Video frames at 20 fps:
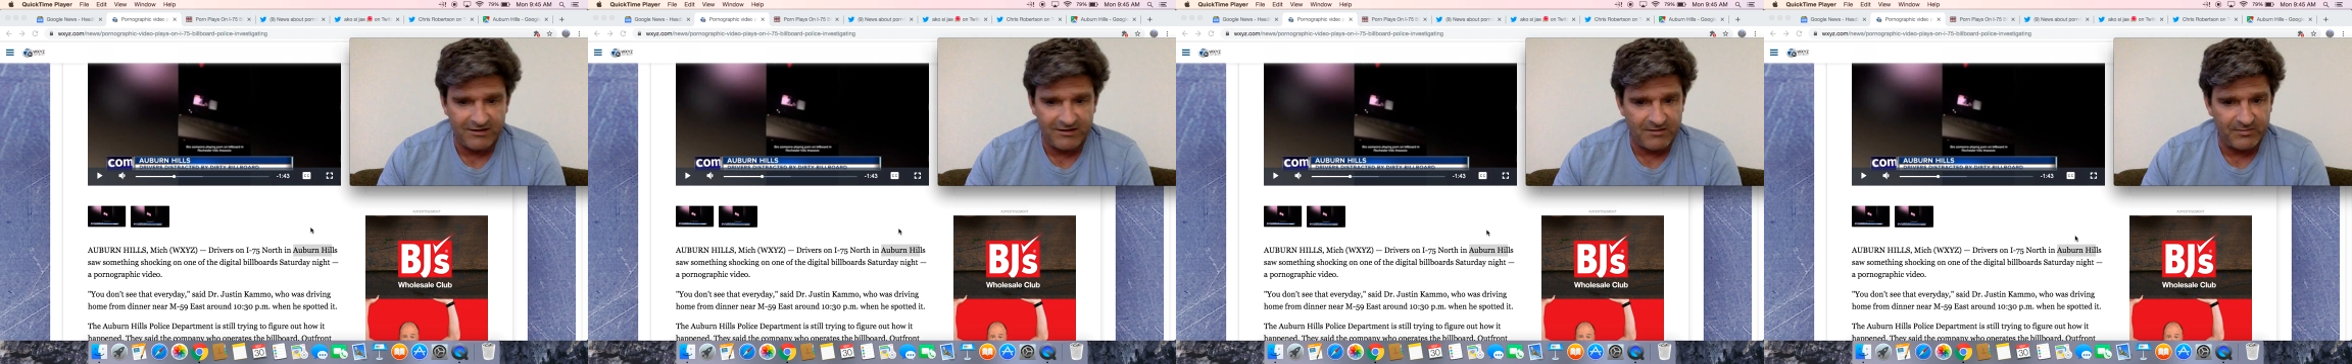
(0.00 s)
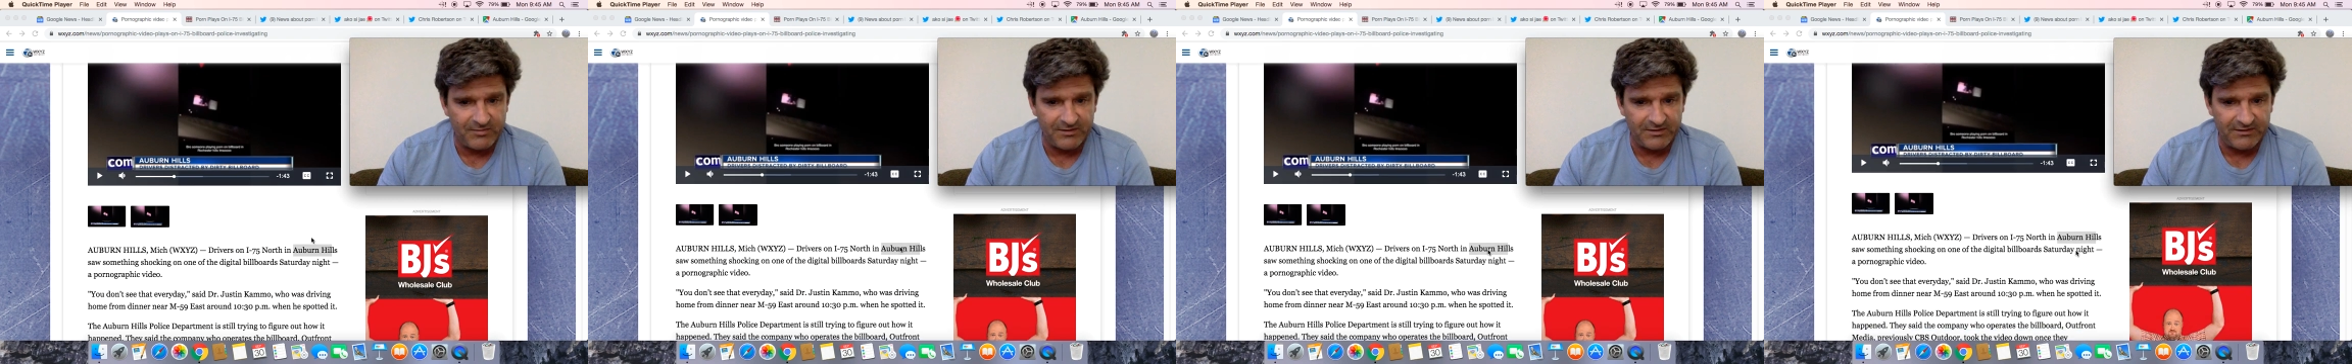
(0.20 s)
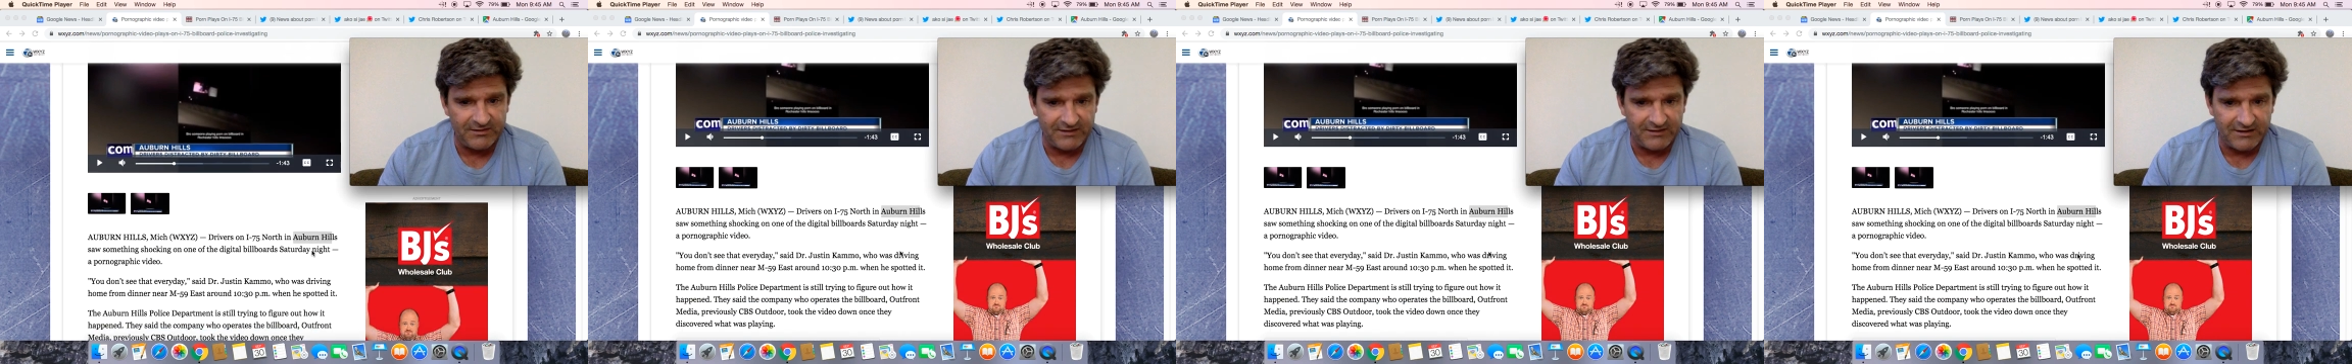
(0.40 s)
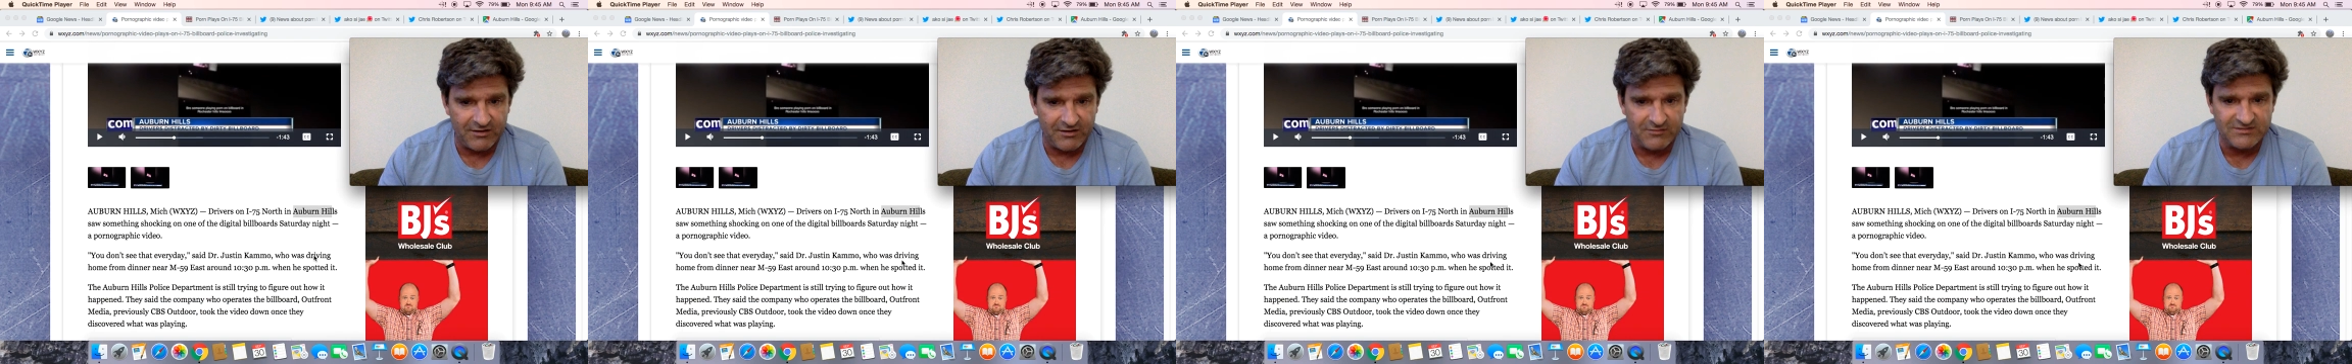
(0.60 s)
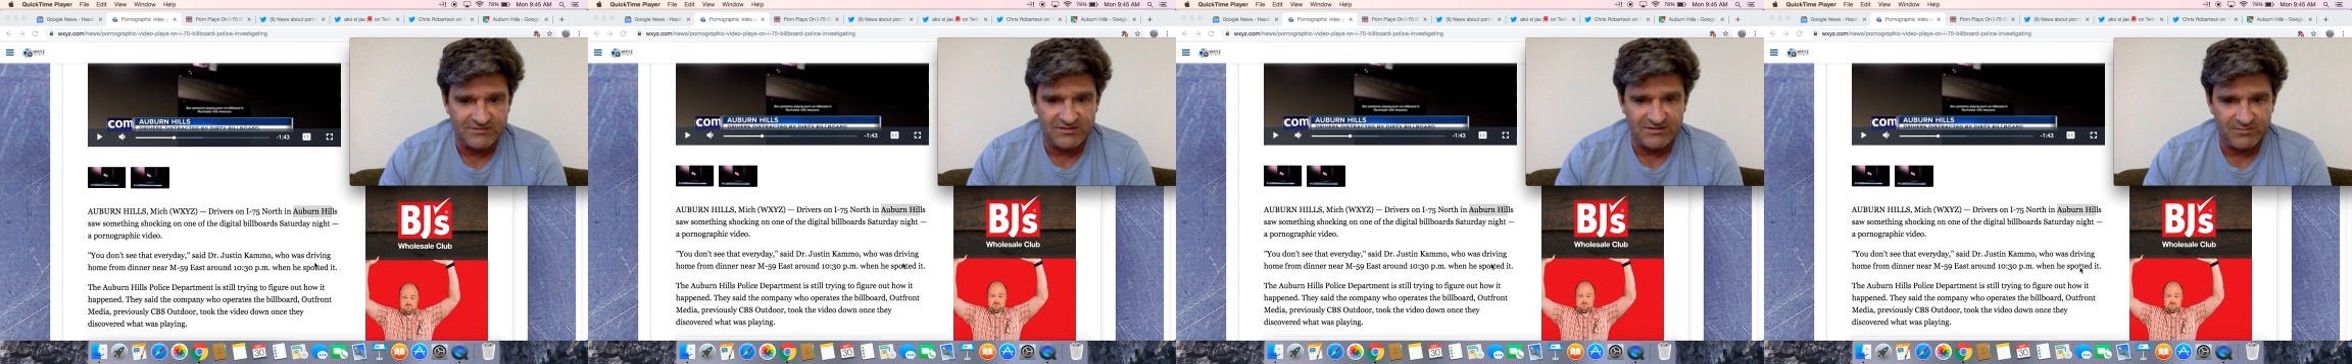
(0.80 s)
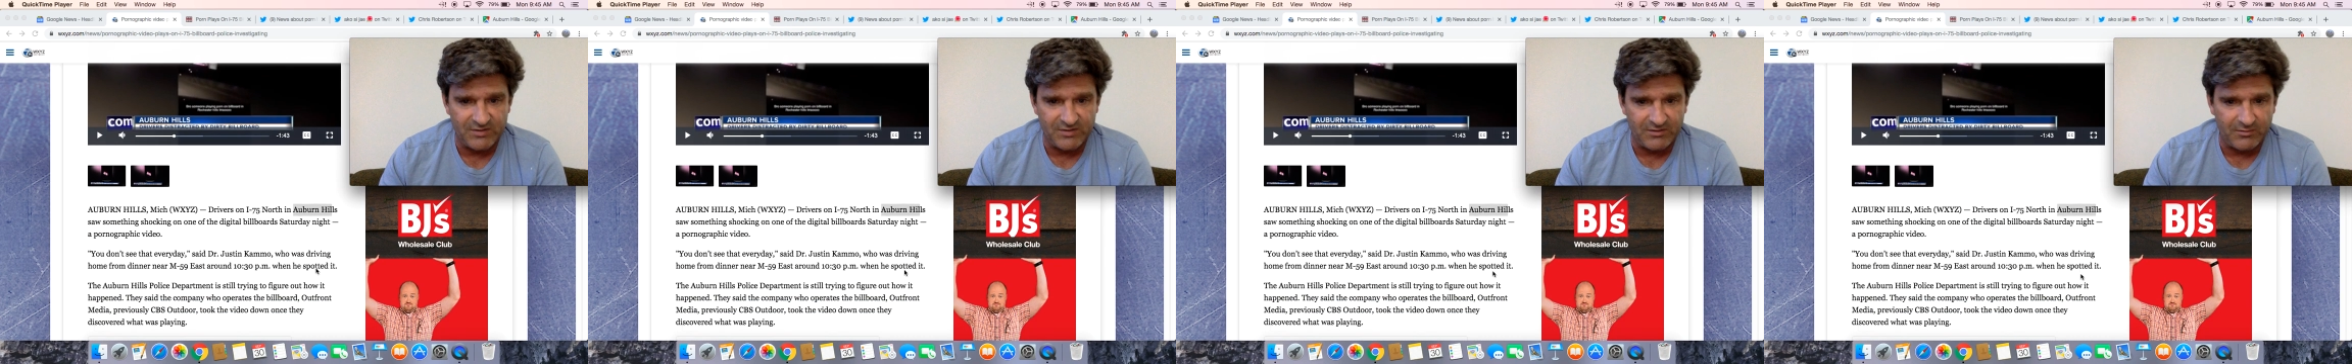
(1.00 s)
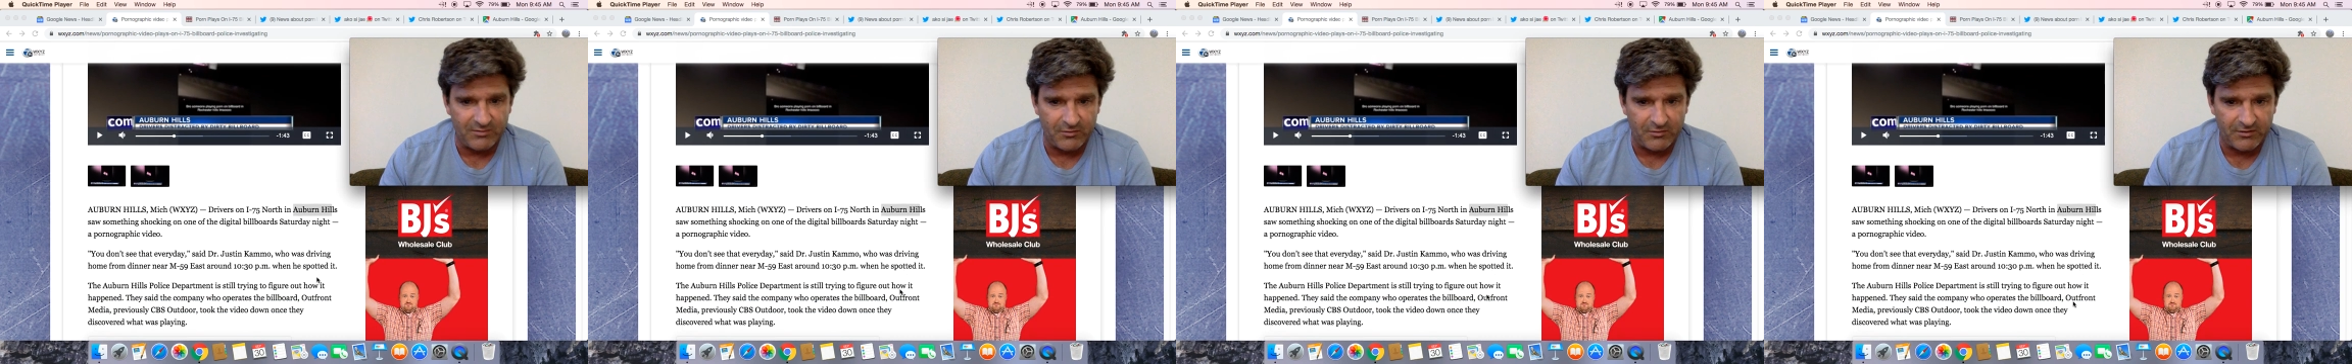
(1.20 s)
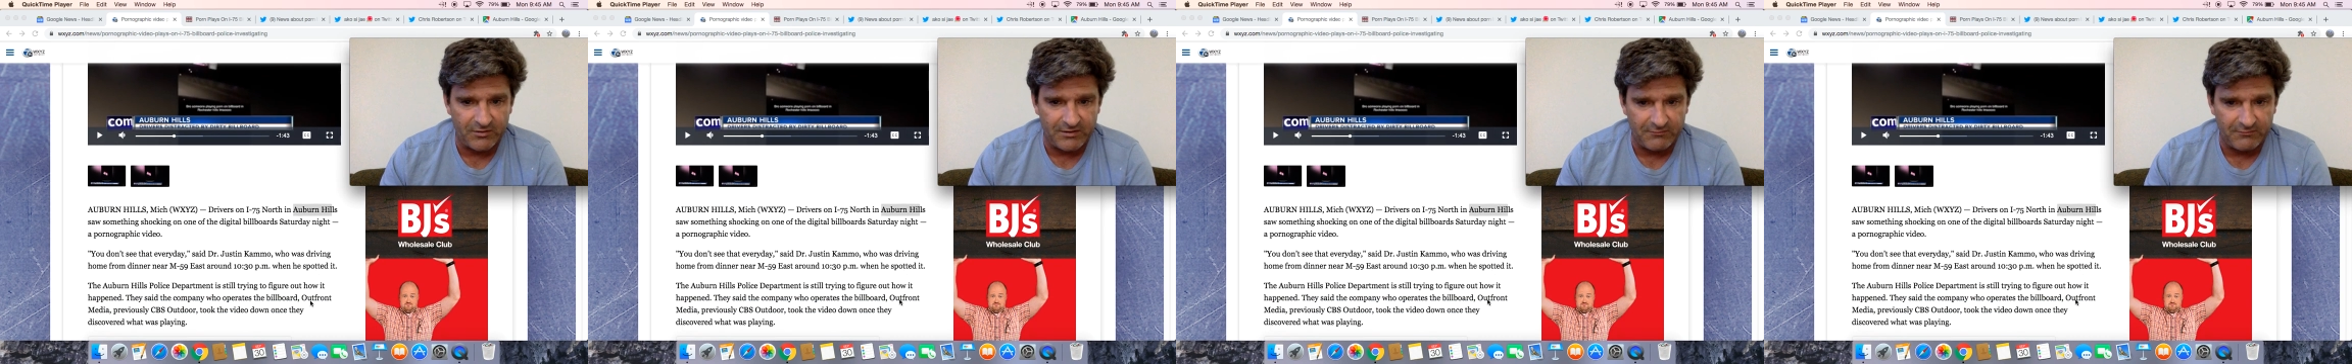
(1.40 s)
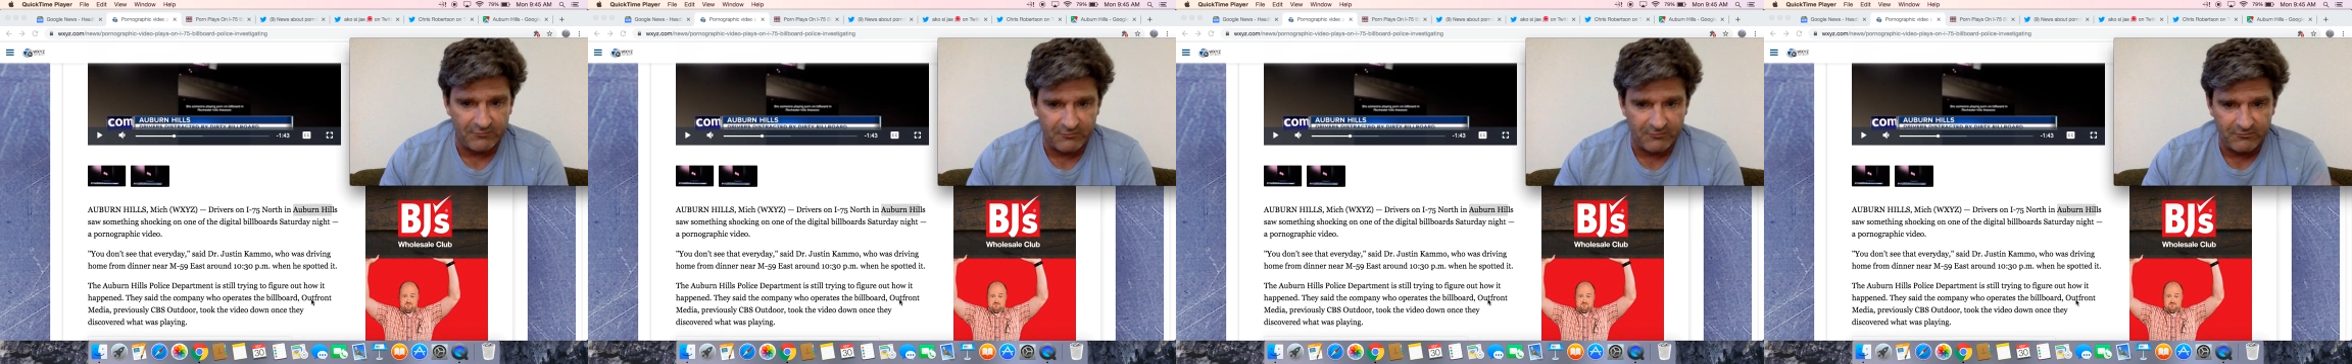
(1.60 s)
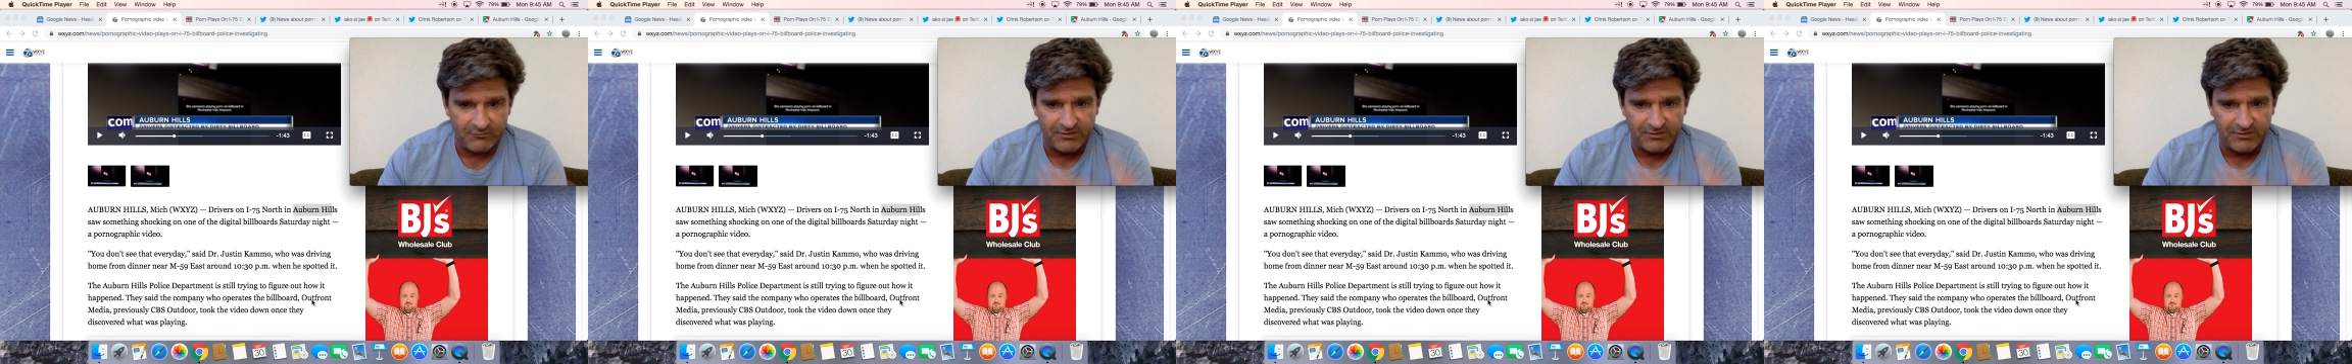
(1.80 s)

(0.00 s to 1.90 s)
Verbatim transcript: company that owns the billboard